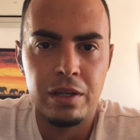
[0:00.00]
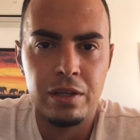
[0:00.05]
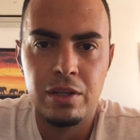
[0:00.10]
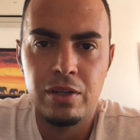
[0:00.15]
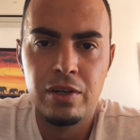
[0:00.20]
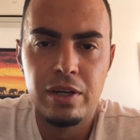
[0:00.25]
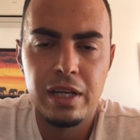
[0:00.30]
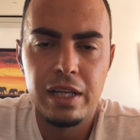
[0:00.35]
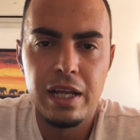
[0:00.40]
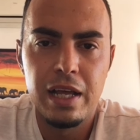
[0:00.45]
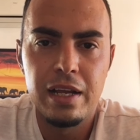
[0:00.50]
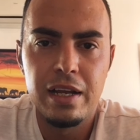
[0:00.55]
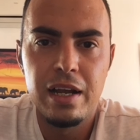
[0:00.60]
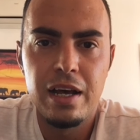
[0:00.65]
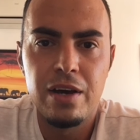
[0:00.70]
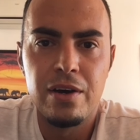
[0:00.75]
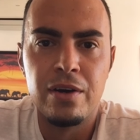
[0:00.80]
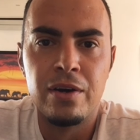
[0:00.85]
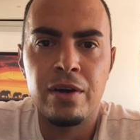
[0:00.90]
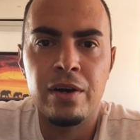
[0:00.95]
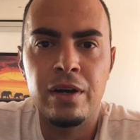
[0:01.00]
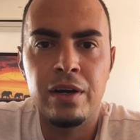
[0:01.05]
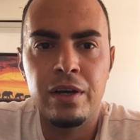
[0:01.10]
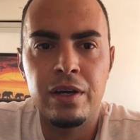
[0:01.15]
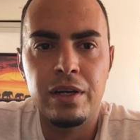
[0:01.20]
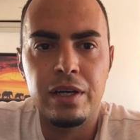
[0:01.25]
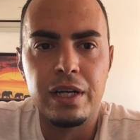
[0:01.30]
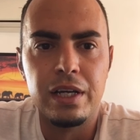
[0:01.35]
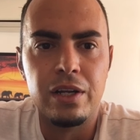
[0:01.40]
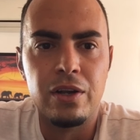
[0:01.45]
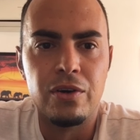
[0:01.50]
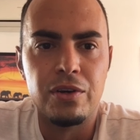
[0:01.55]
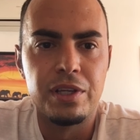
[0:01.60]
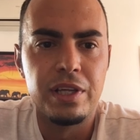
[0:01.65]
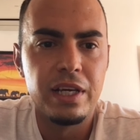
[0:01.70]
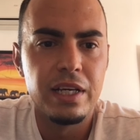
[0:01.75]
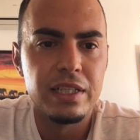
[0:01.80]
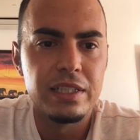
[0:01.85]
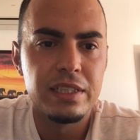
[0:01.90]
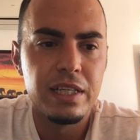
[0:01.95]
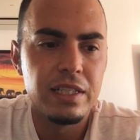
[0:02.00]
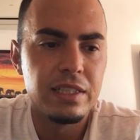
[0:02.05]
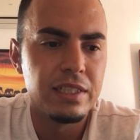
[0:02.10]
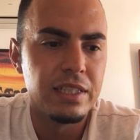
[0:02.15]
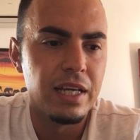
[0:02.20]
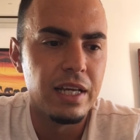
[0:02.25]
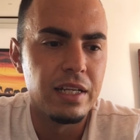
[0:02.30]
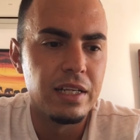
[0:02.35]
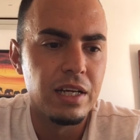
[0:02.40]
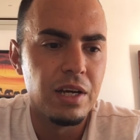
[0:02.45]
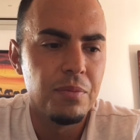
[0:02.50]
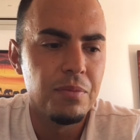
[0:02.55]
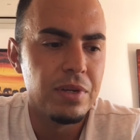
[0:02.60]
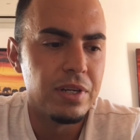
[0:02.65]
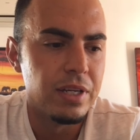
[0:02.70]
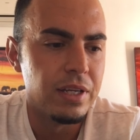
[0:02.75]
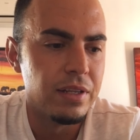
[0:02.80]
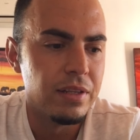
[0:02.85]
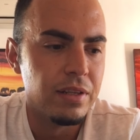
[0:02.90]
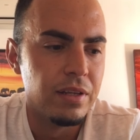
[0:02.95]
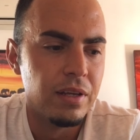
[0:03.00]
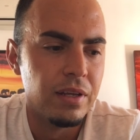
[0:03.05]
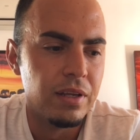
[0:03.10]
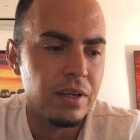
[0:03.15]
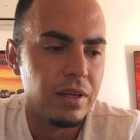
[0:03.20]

Look at that now, you know Quique Setién coming in,